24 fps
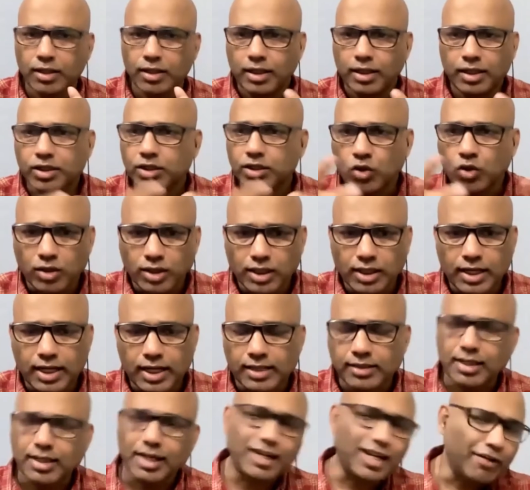It is not the
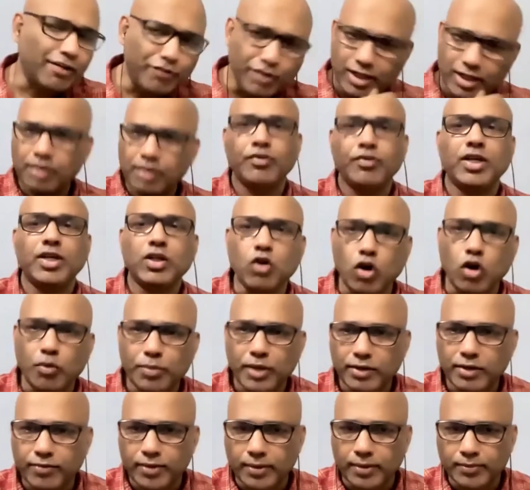case that everything we
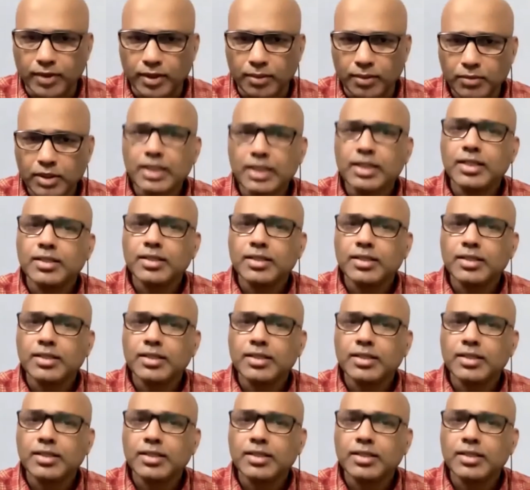copied from them.